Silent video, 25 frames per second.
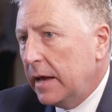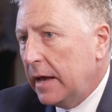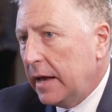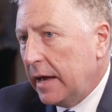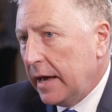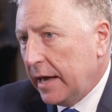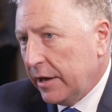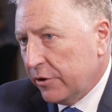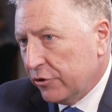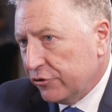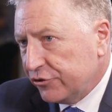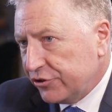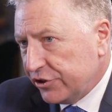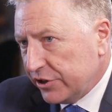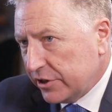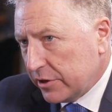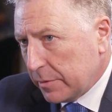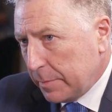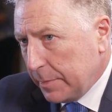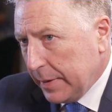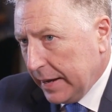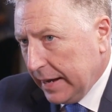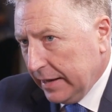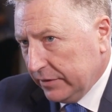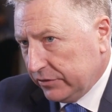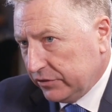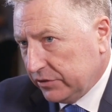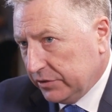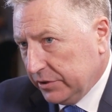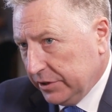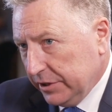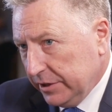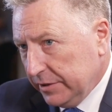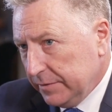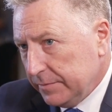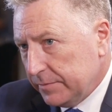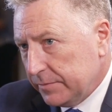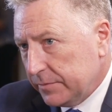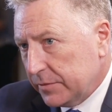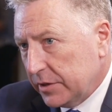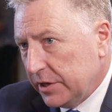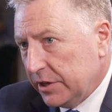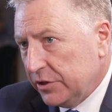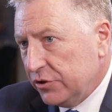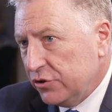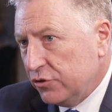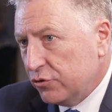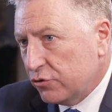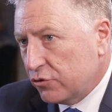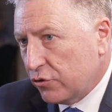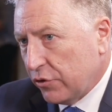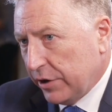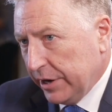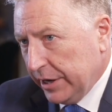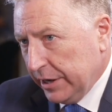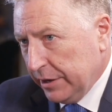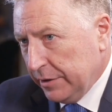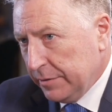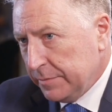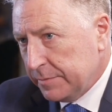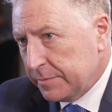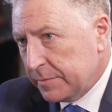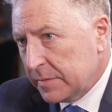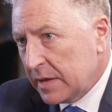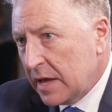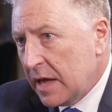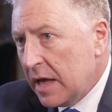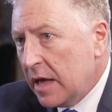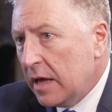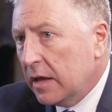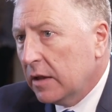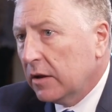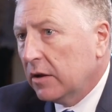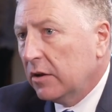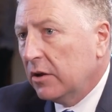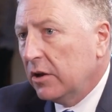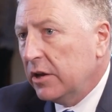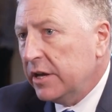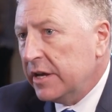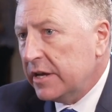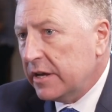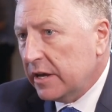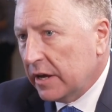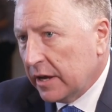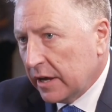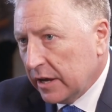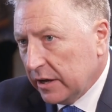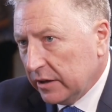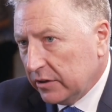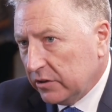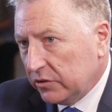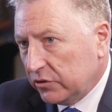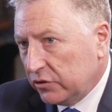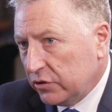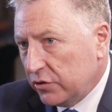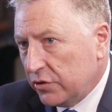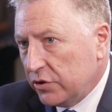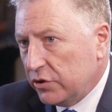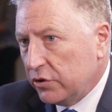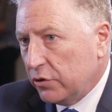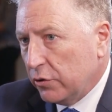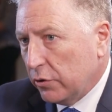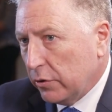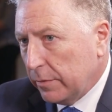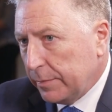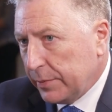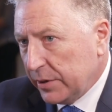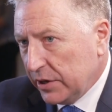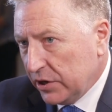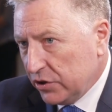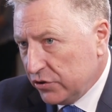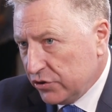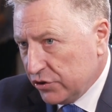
energy capacity in Ukraine linking it to the European